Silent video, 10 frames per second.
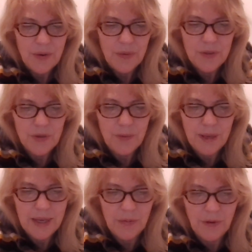
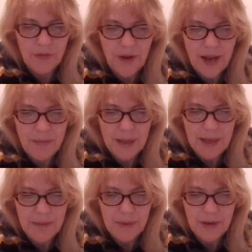Razumihin will find
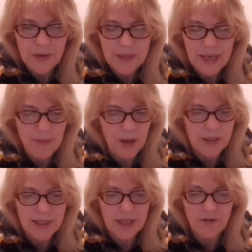me. Better escape
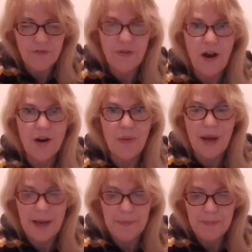altogether far
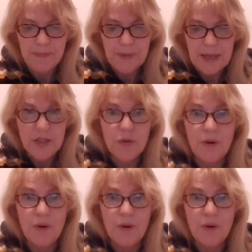away. To